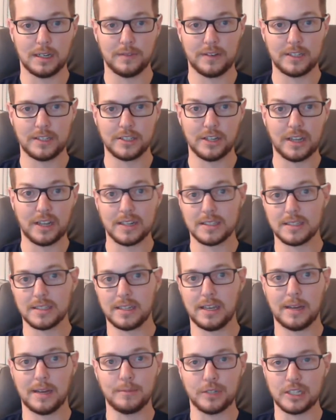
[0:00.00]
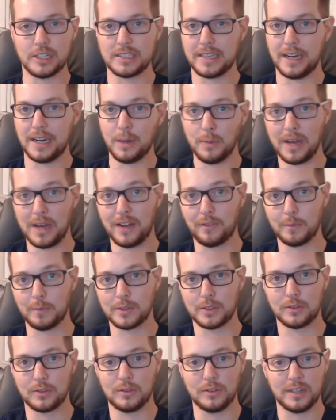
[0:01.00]
As you can see, I'm just getting back from
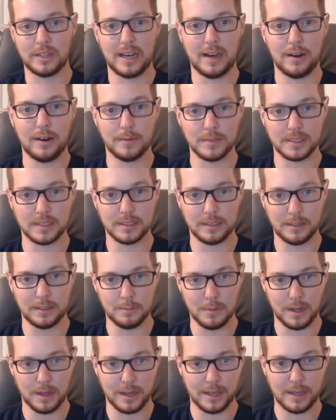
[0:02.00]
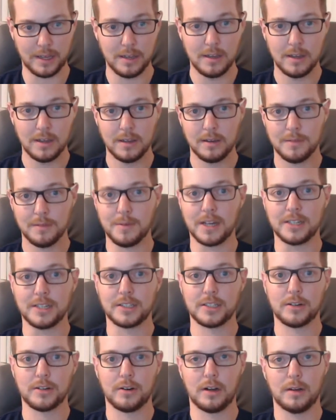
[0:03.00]
school now. I'm still in my my
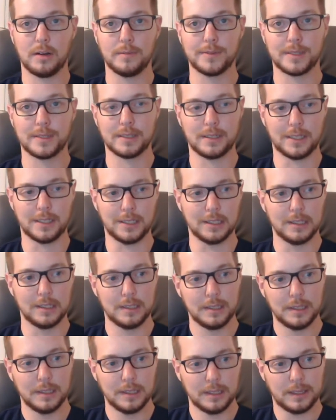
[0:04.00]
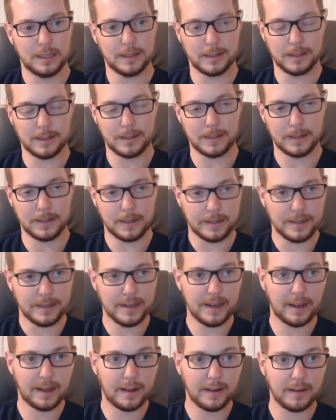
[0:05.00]
scrub. So, uh,
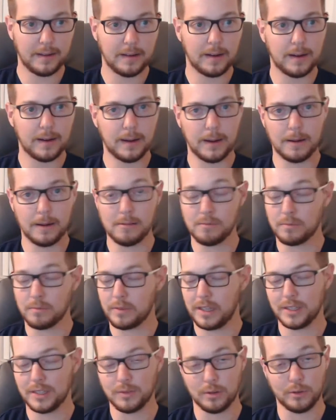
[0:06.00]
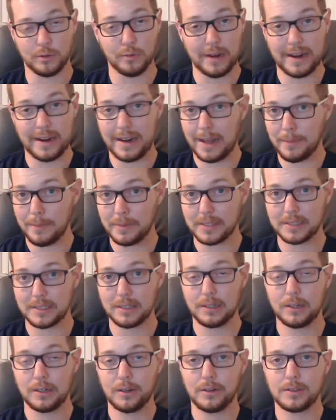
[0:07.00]
yeah, um, these were great
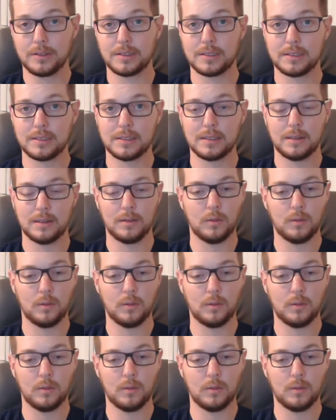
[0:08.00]
episodes.